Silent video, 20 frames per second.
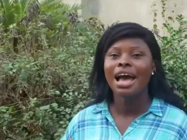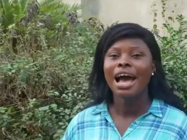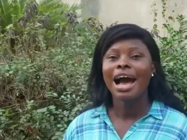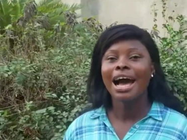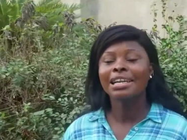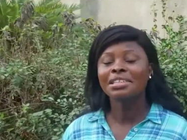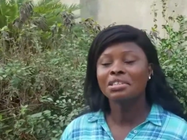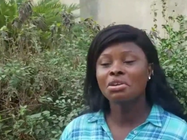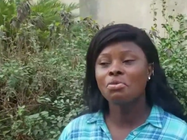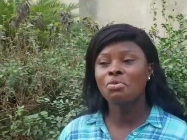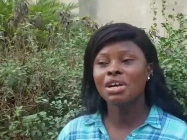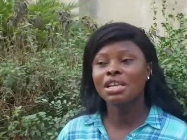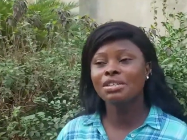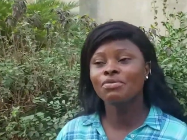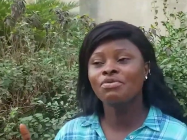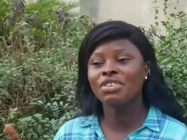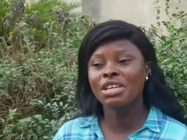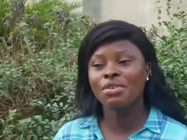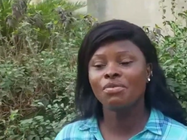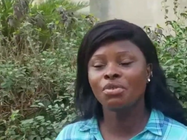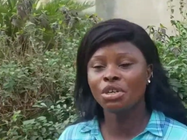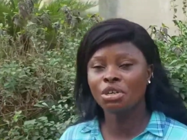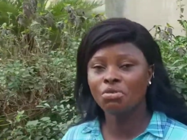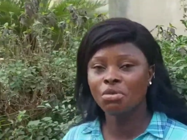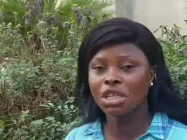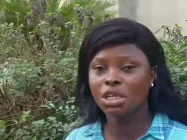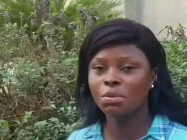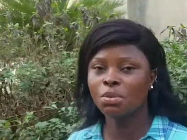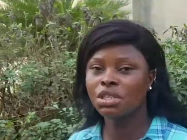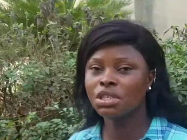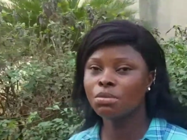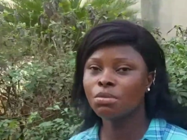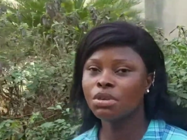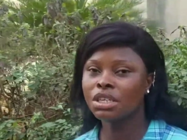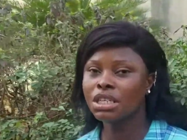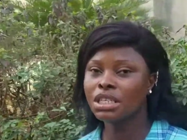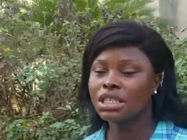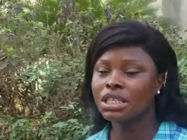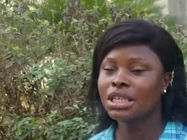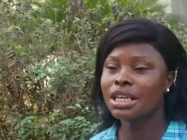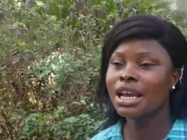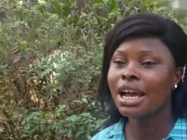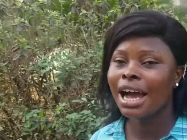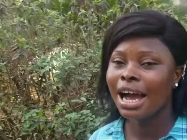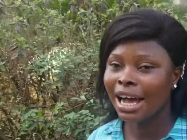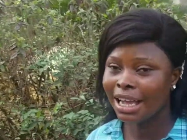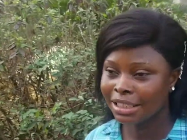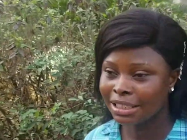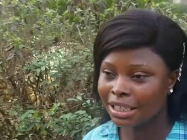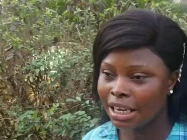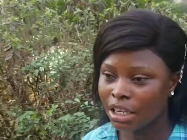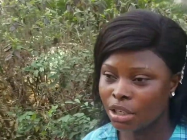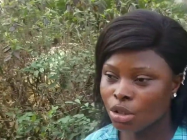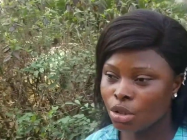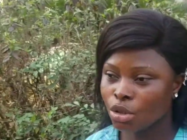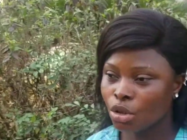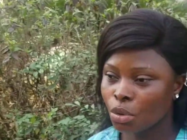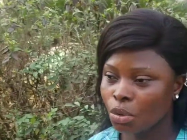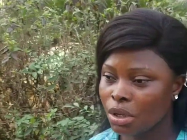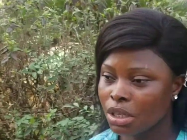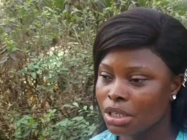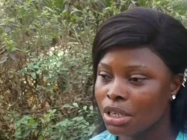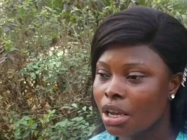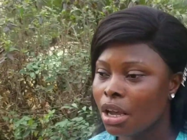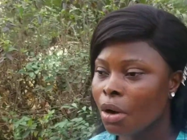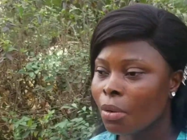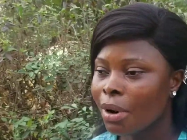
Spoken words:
and they will be for the responsibility attached to it.